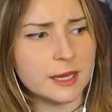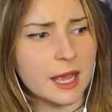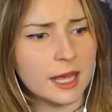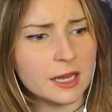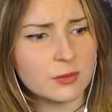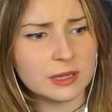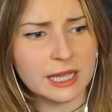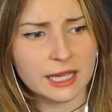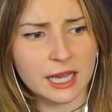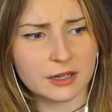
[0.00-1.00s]
to anyone
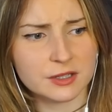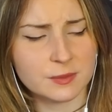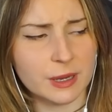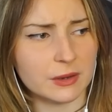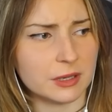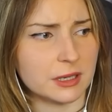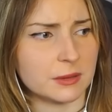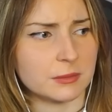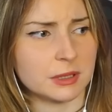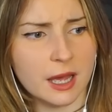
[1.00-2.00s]
that cares about
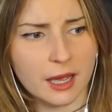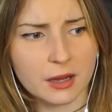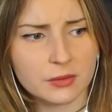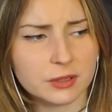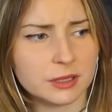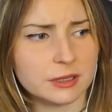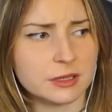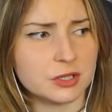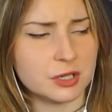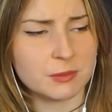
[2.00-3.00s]
him. Howard,
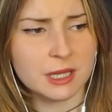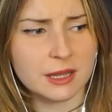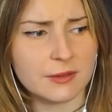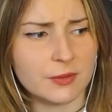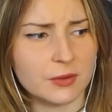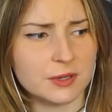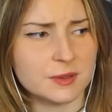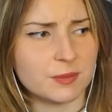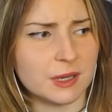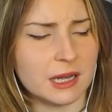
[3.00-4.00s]
Jimmy, they've always
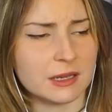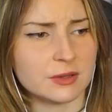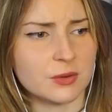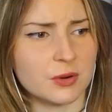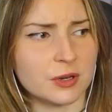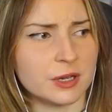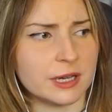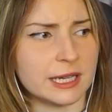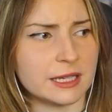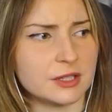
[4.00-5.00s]
been in his corner, and
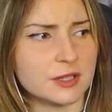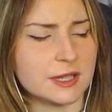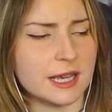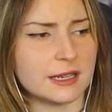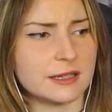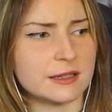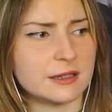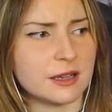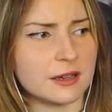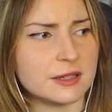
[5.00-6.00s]
he just, like,
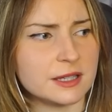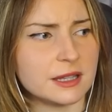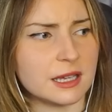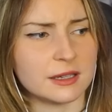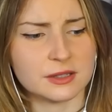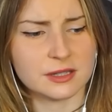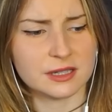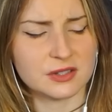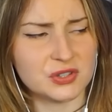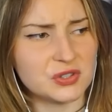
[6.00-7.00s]
does things to
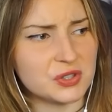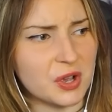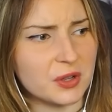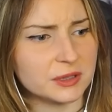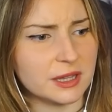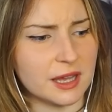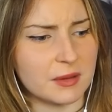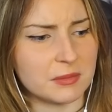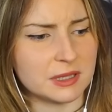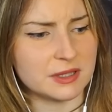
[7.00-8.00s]
insult
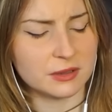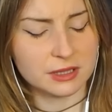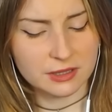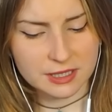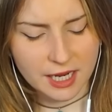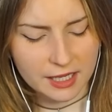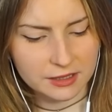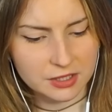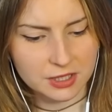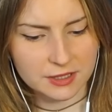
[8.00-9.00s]
them, insult their
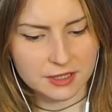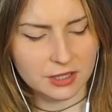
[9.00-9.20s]
intelligence, their